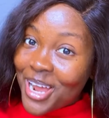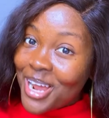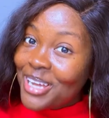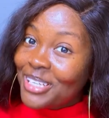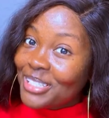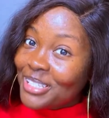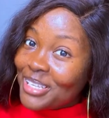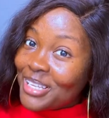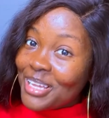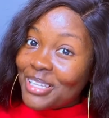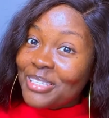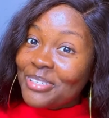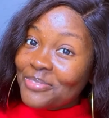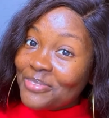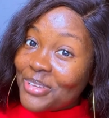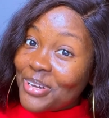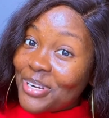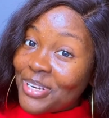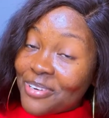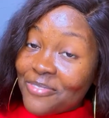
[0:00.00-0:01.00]
so that you
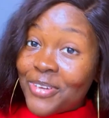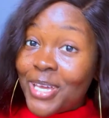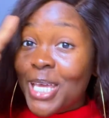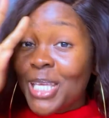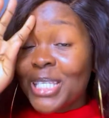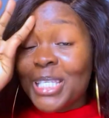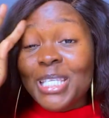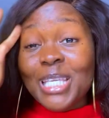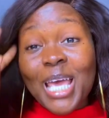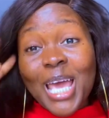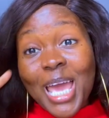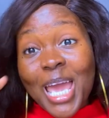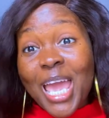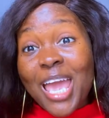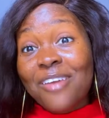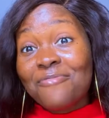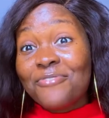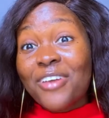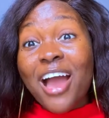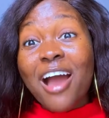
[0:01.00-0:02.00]
don't leave. See,
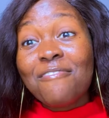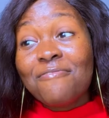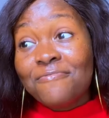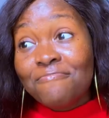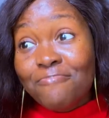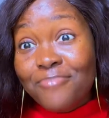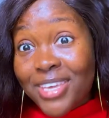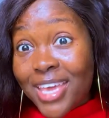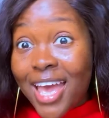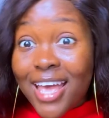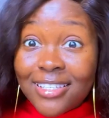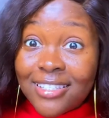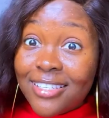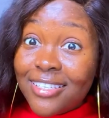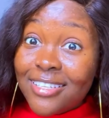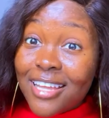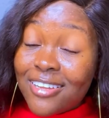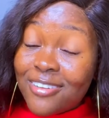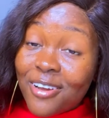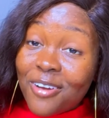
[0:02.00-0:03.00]
if you have BSc
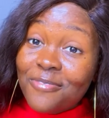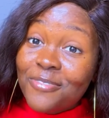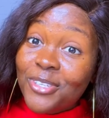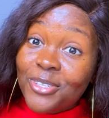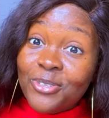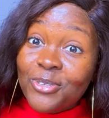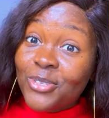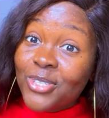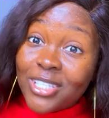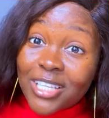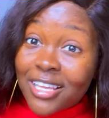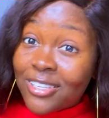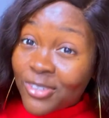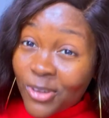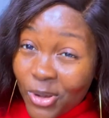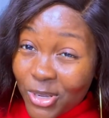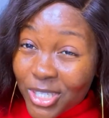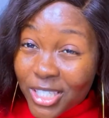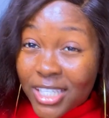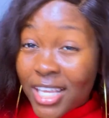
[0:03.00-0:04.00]
in any of these useless
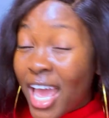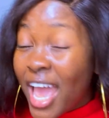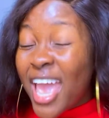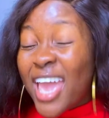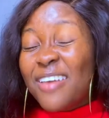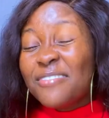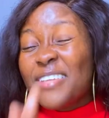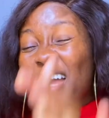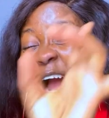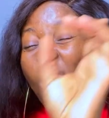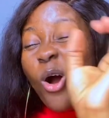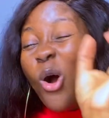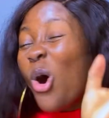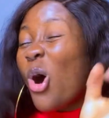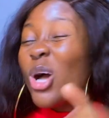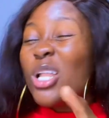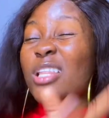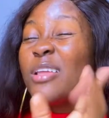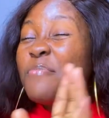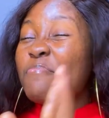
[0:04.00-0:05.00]
courses, if they are
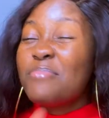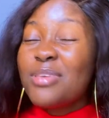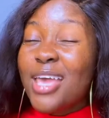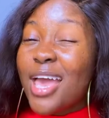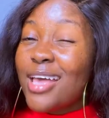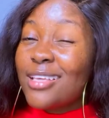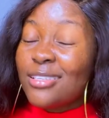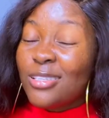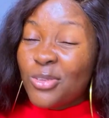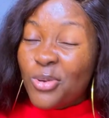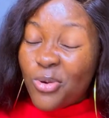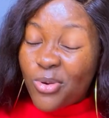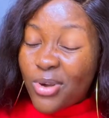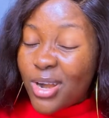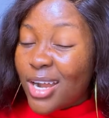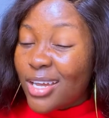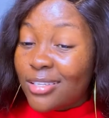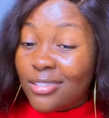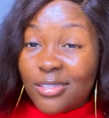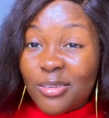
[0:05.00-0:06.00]
calling BSc
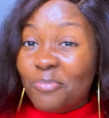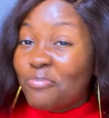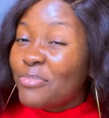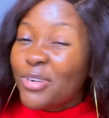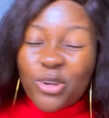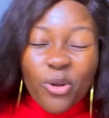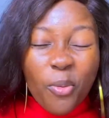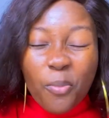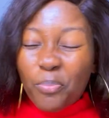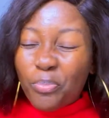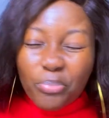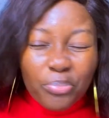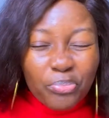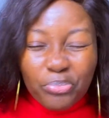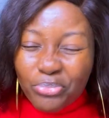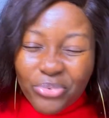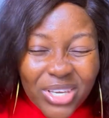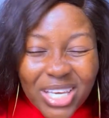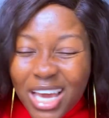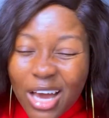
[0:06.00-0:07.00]
holders, don't
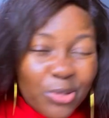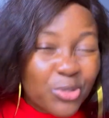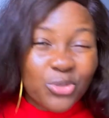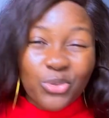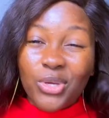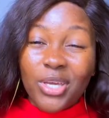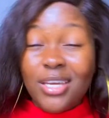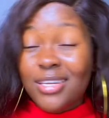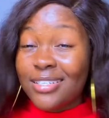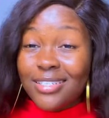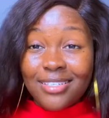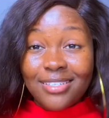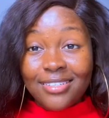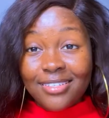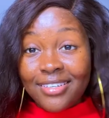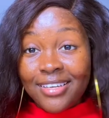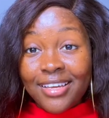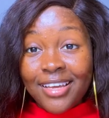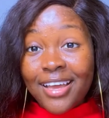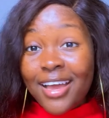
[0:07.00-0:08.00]
pick out your head.
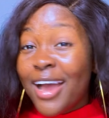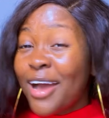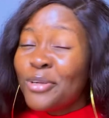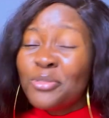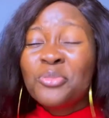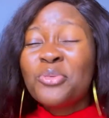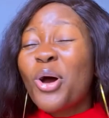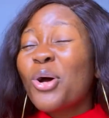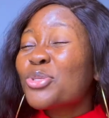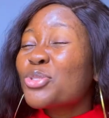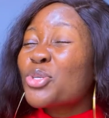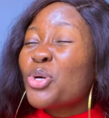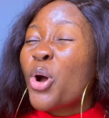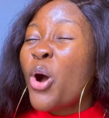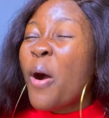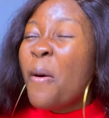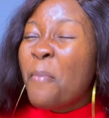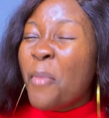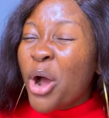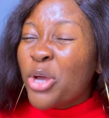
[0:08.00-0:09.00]
Don't
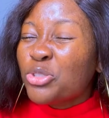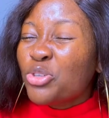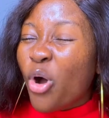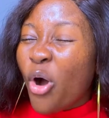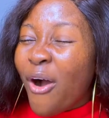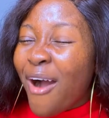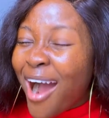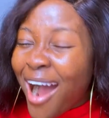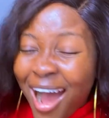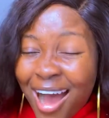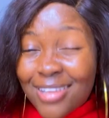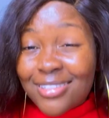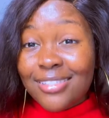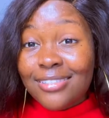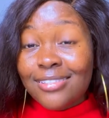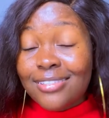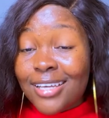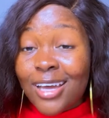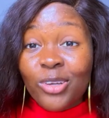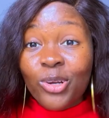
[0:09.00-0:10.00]
command your hands.
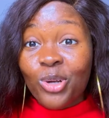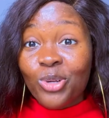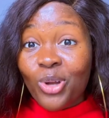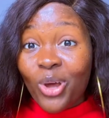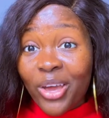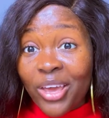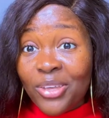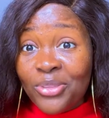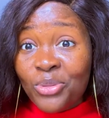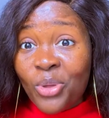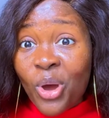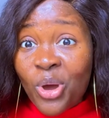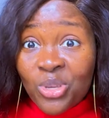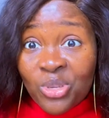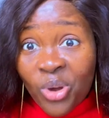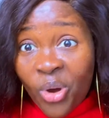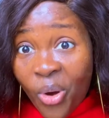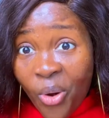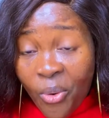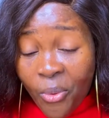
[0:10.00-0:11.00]
They are not talking to
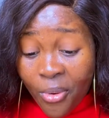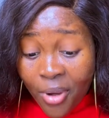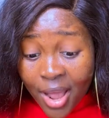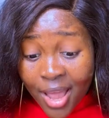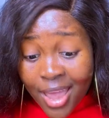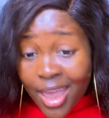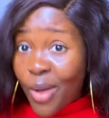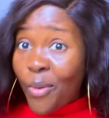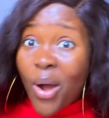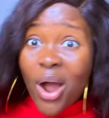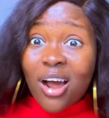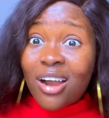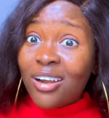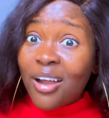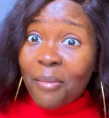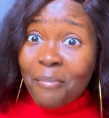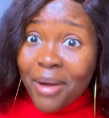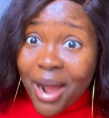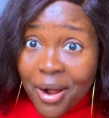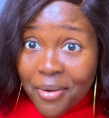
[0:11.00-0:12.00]
you. You walk
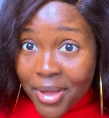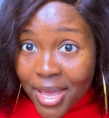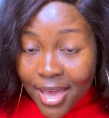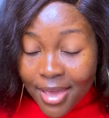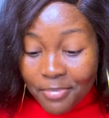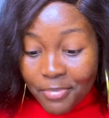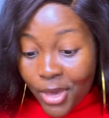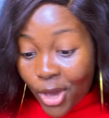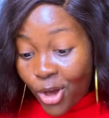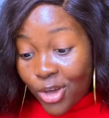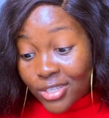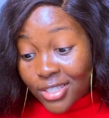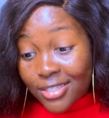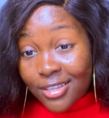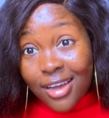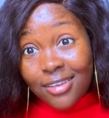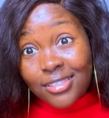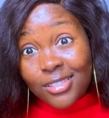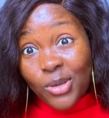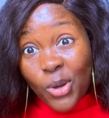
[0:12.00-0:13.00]
around because
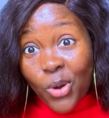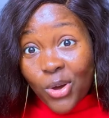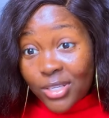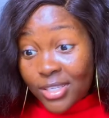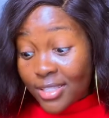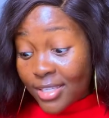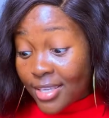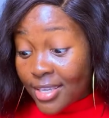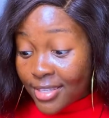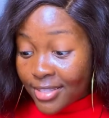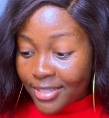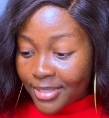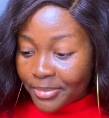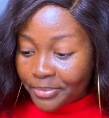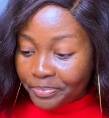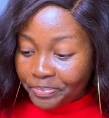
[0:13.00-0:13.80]
that course is.